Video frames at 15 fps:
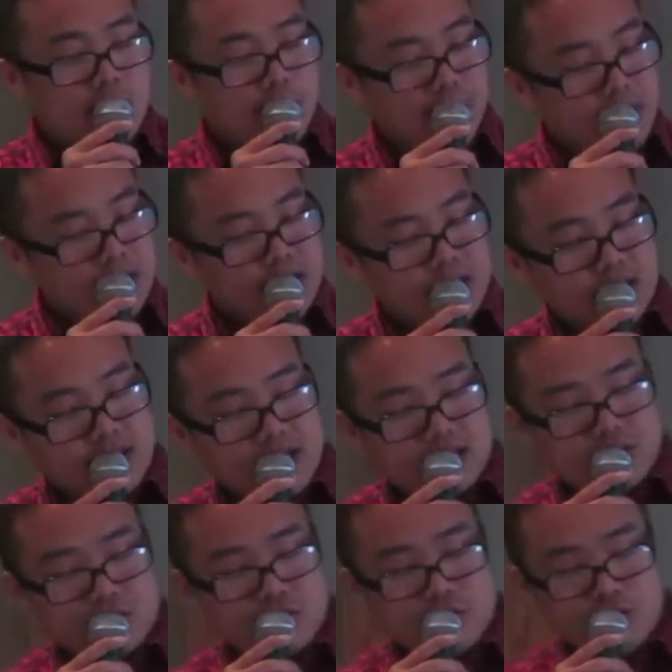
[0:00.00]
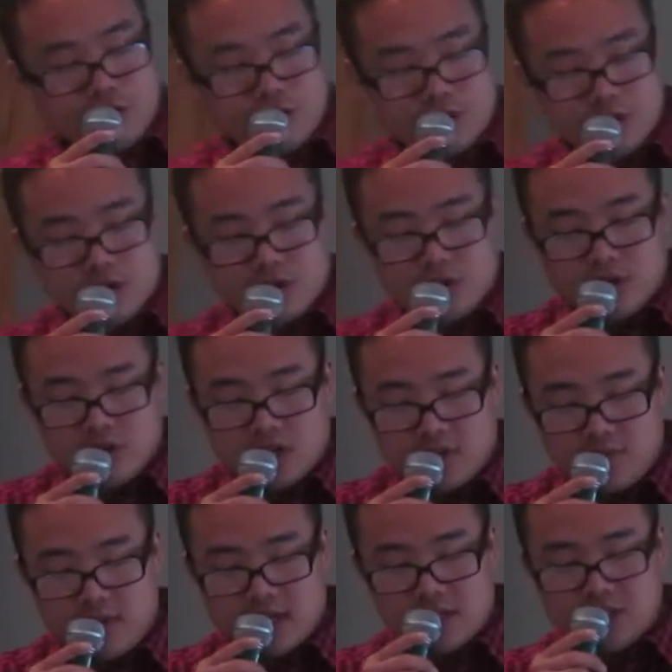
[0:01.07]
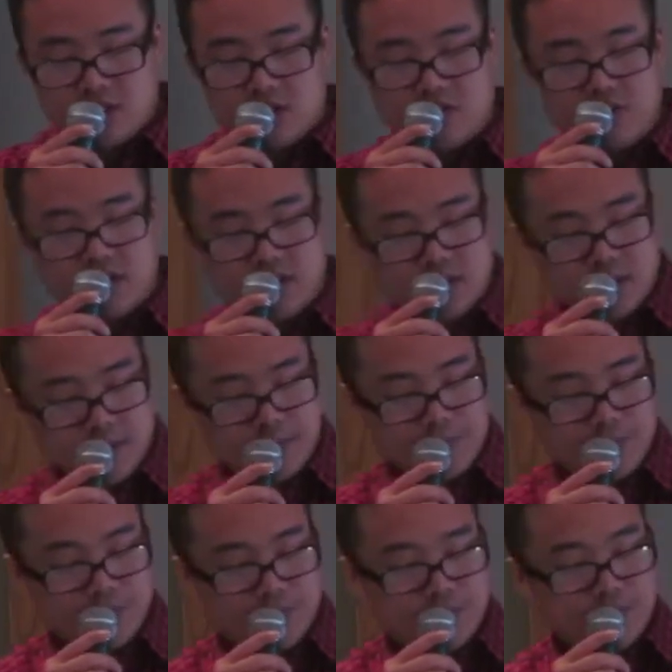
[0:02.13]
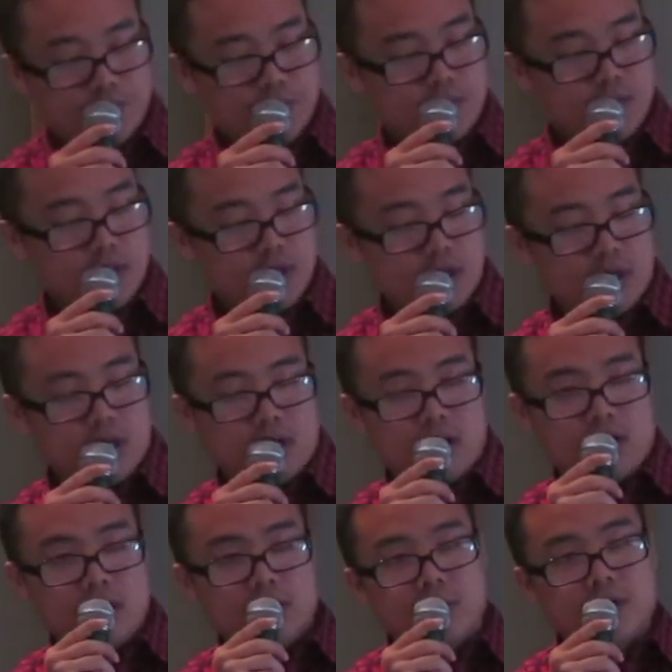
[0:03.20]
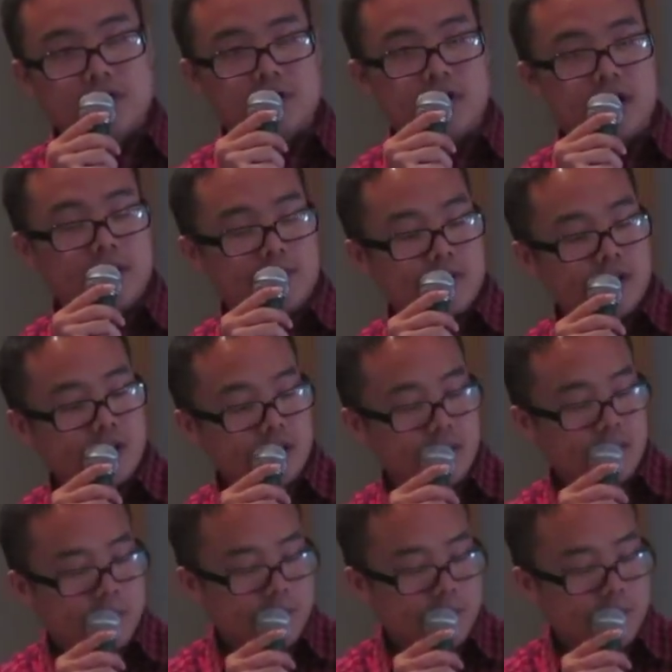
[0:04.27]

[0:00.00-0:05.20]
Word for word: But this is not true of my servant. And put your name there.